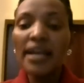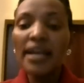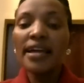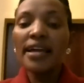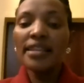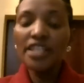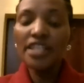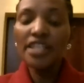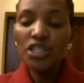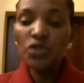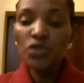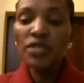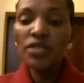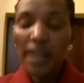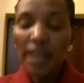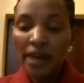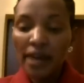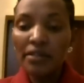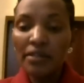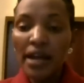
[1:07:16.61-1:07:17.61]
The issues
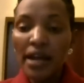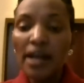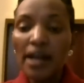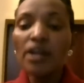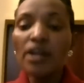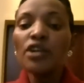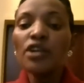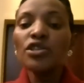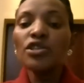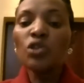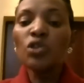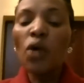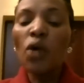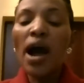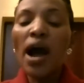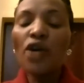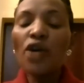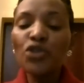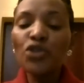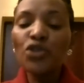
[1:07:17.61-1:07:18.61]
are there. So
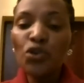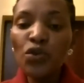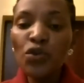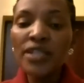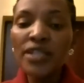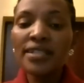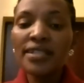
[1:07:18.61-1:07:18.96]
how do we